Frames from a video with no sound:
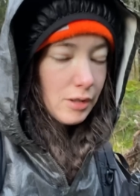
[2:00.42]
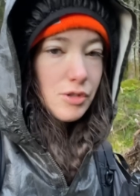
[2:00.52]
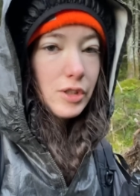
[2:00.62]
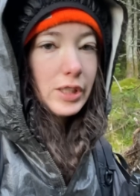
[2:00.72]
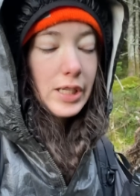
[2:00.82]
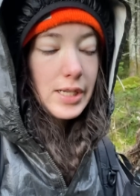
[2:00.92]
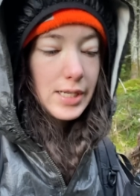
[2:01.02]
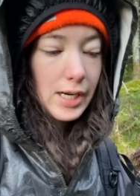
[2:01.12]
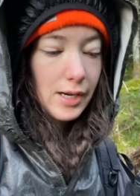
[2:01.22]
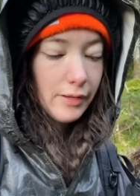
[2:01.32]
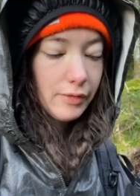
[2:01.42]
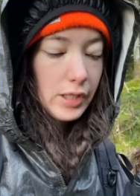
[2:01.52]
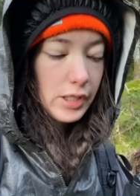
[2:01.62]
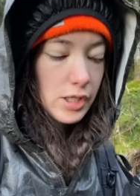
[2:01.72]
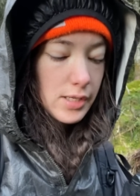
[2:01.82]
it was really nice to
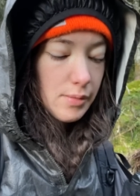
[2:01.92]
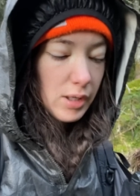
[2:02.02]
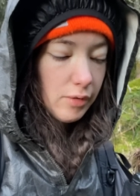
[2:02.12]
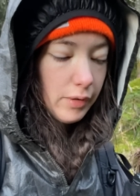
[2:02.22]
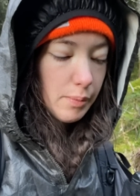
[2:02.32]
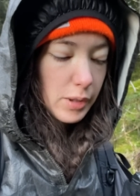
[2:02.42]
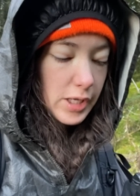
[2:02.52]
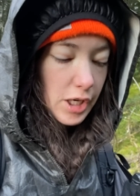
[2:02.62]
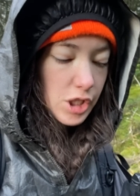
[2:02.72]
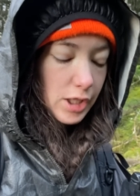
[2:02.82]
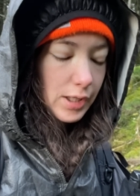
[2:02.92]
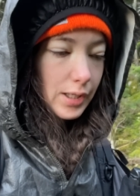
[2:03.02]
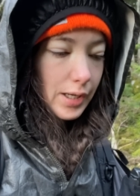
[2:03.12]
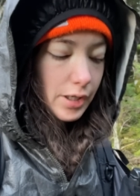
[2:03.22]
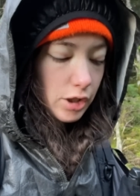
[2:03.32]
have just a bit of wind protection
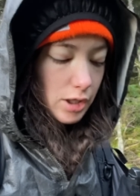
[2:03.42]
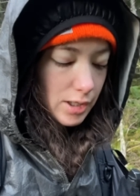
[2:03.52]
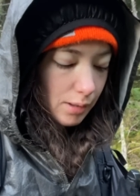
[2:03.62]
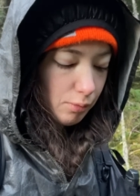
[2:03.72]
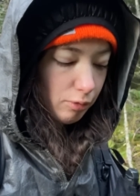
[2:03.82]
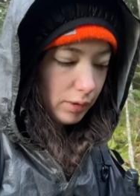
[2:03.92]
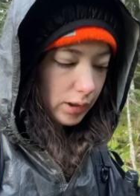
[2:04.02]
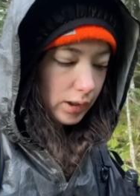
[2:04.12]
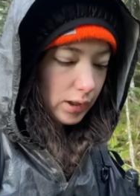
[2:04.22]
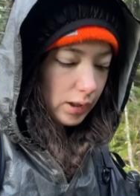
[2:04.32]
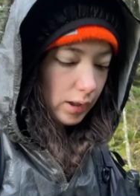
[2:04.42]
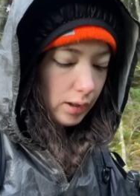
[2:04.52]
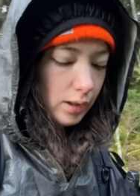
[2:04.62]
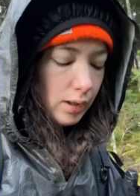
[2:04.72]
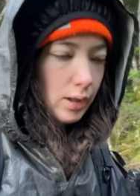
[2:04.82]
and I actually slept really good.